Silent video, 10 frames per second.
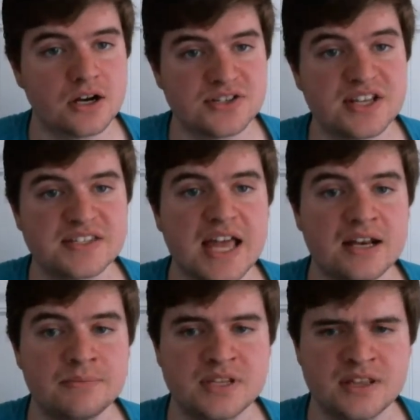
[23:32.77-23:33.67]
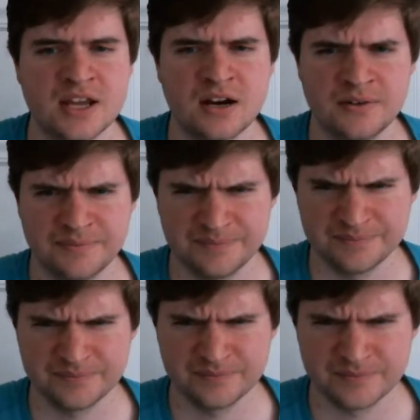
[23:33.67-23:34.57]
are six items in there.
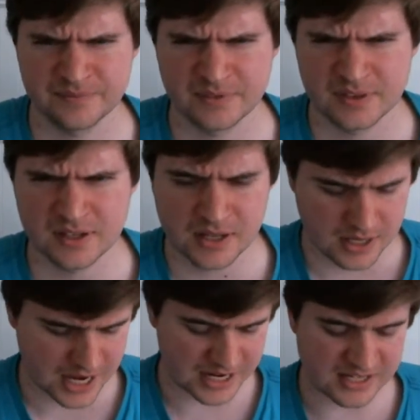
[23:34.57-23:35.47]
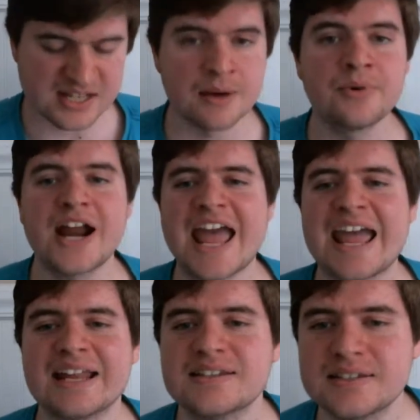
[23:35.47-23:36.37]
And it's number
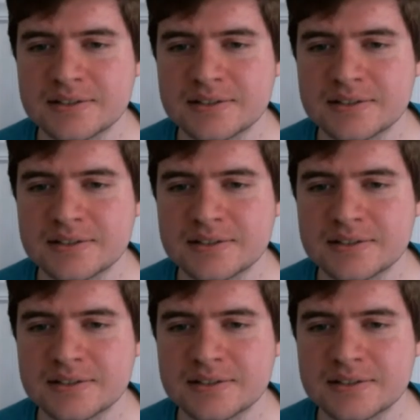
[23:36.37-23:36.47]
eight.